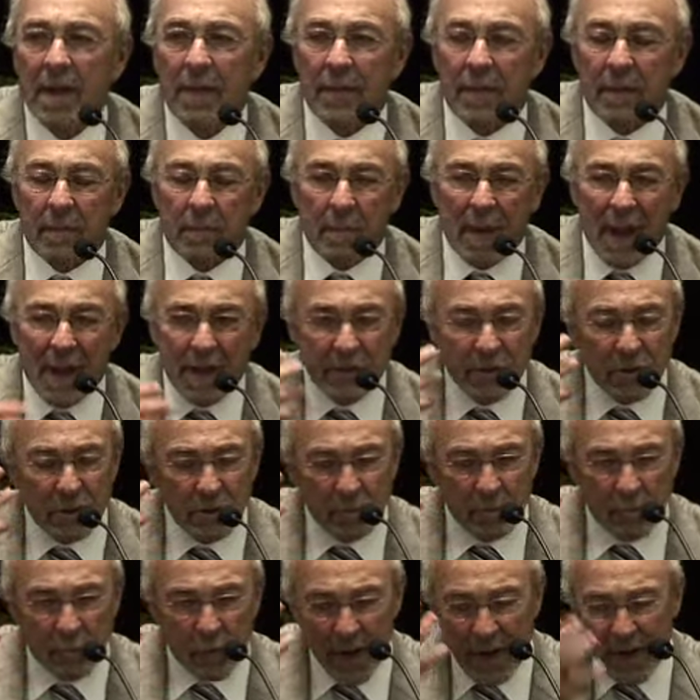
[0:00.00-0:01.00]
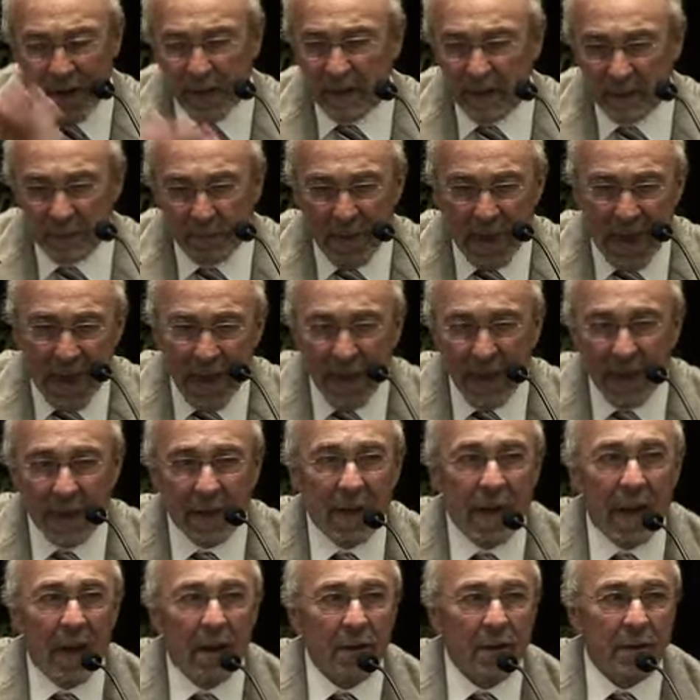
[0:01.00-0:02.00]
the monsoon rains
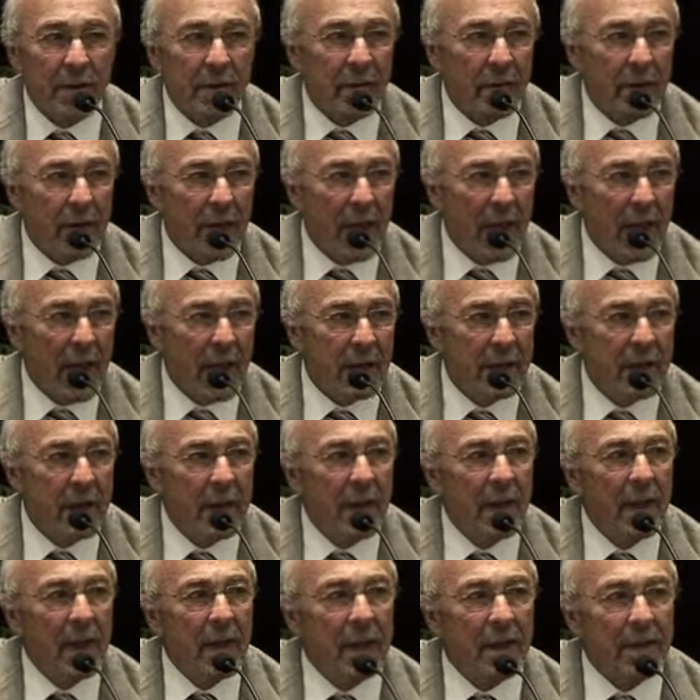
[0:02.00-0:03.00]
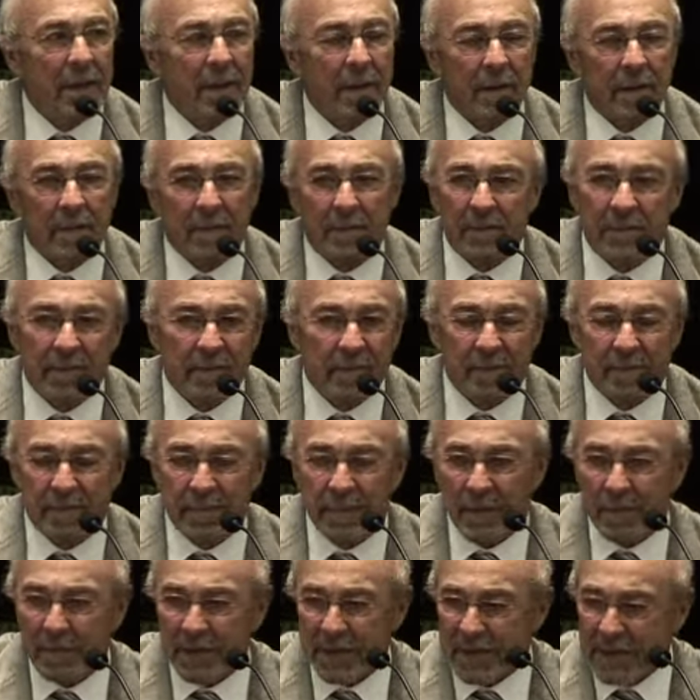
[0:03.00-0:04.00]
banging down on your head, the
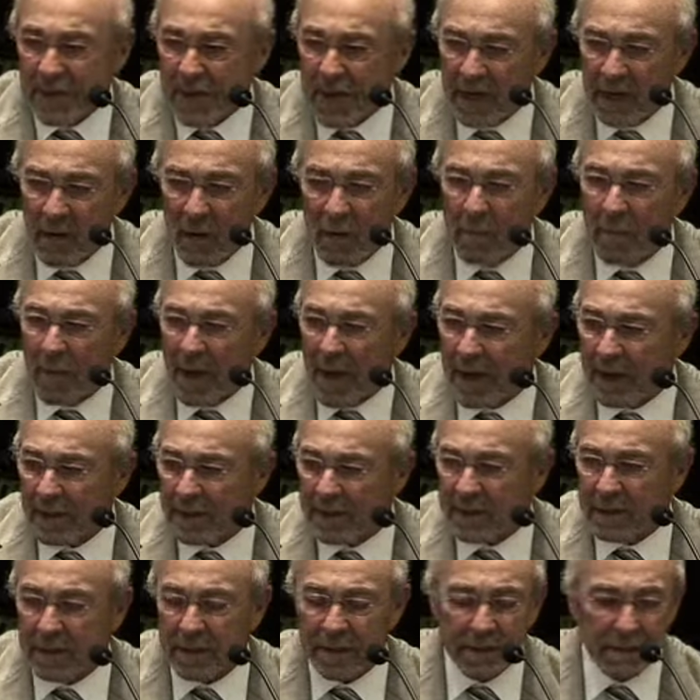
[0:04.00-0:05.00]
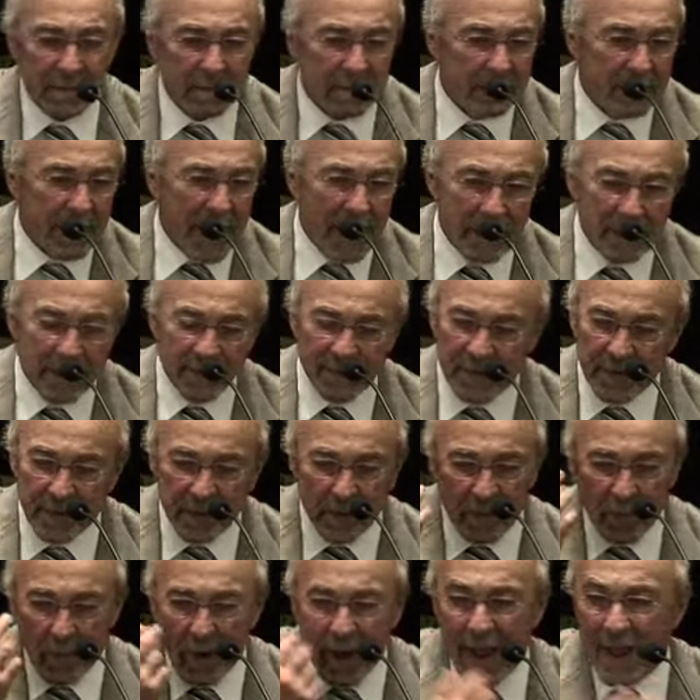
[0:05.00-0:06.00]
mosquito bites, the
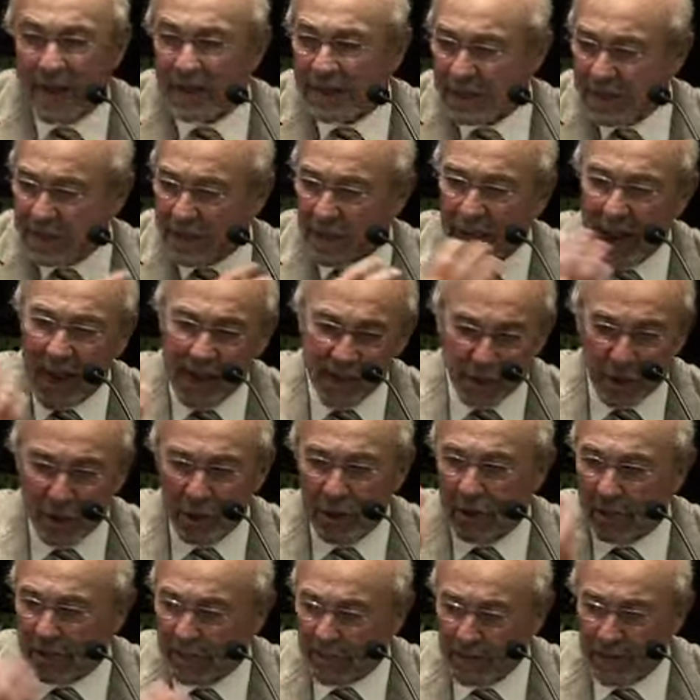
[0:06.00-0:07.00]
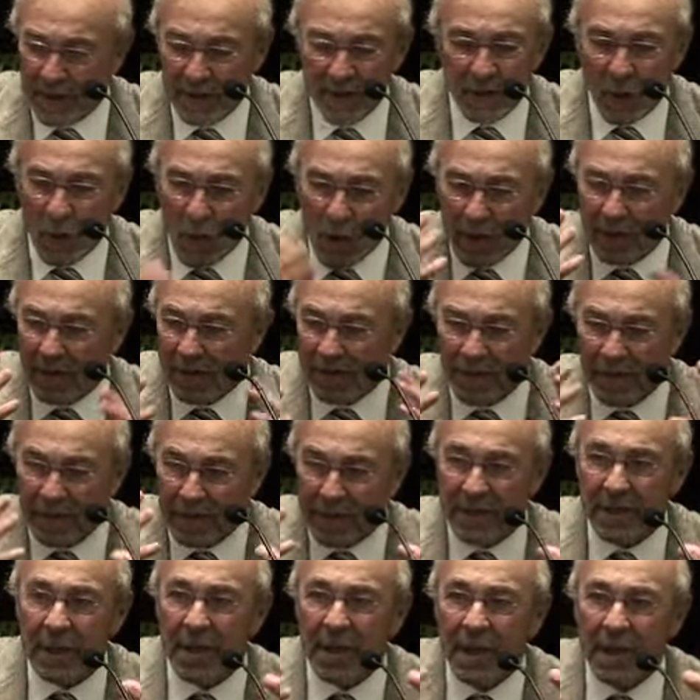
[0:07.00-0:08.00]
elephant grass slashing your face, all of
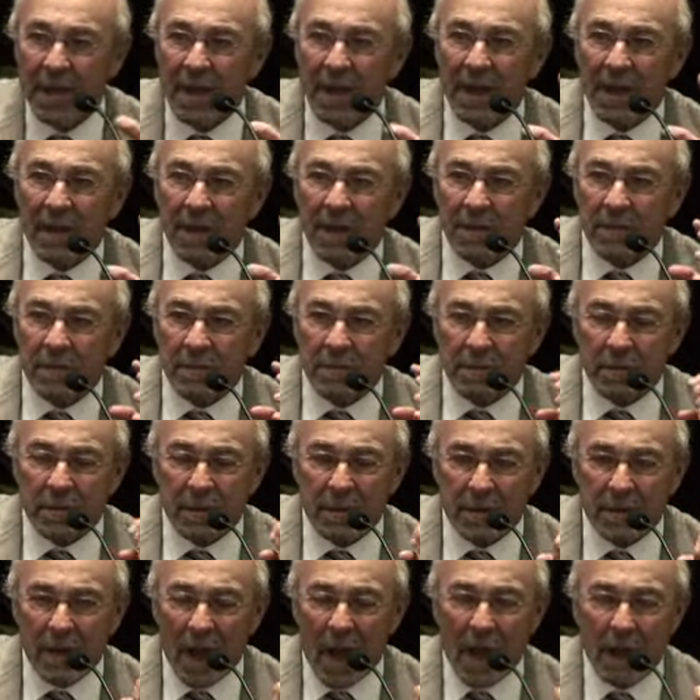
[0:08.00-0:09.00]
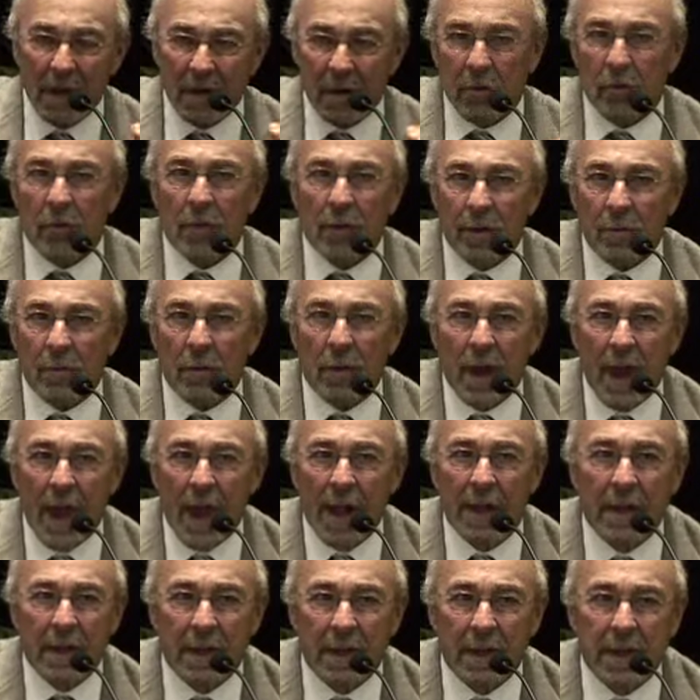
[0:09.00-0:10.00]
these concrete
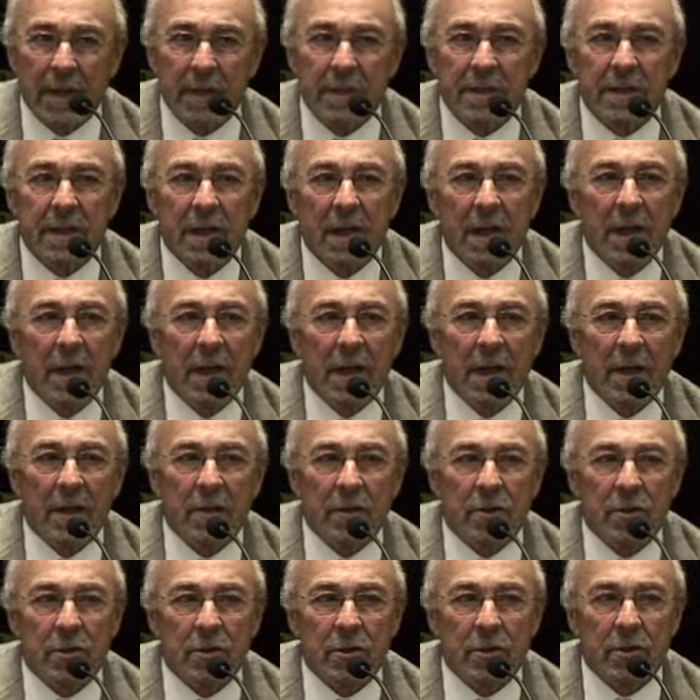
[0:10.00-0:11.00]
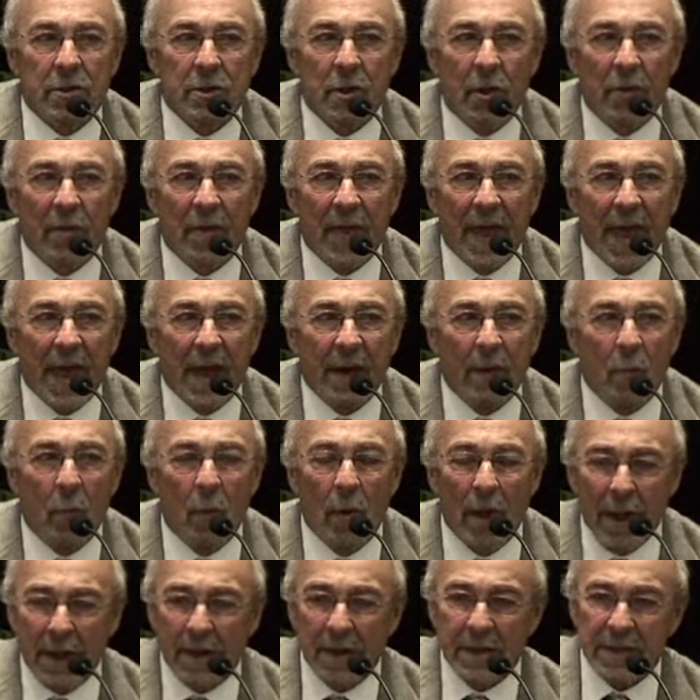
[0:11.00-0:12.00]
realities, so that
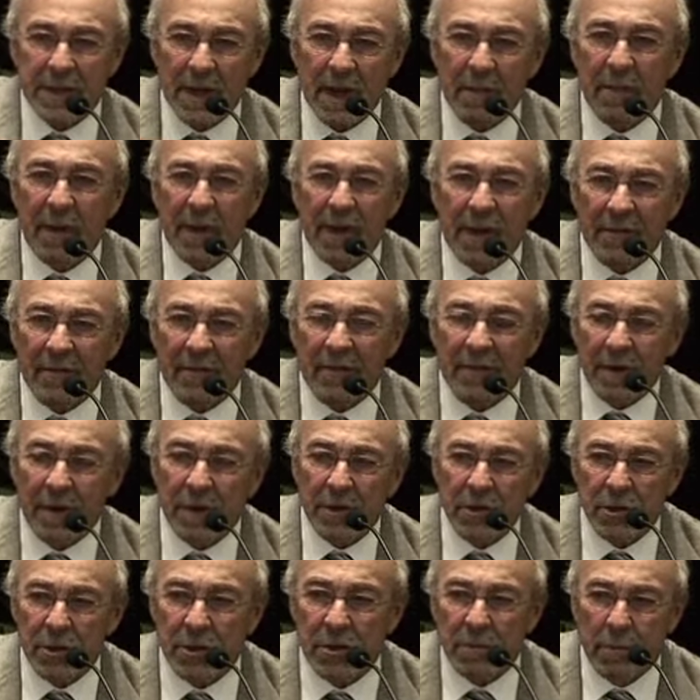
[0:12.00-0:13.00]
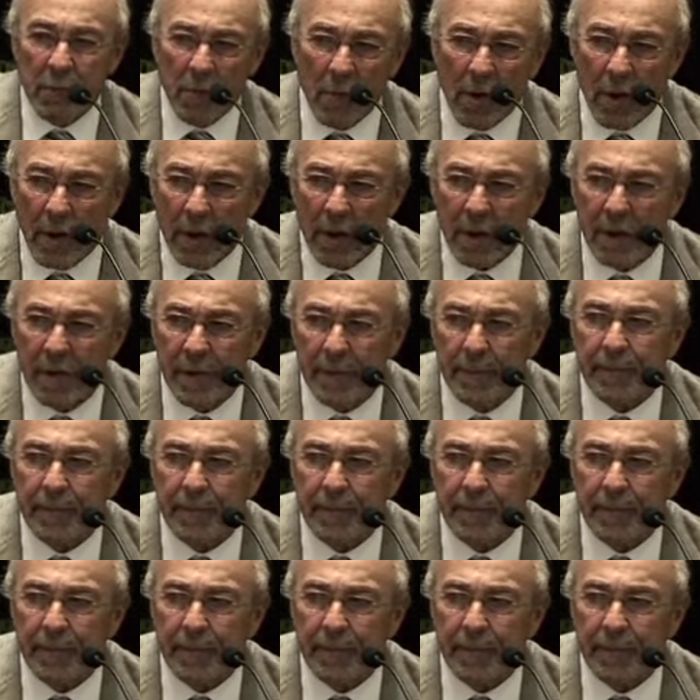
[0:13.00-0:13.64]
when somebody finished the book,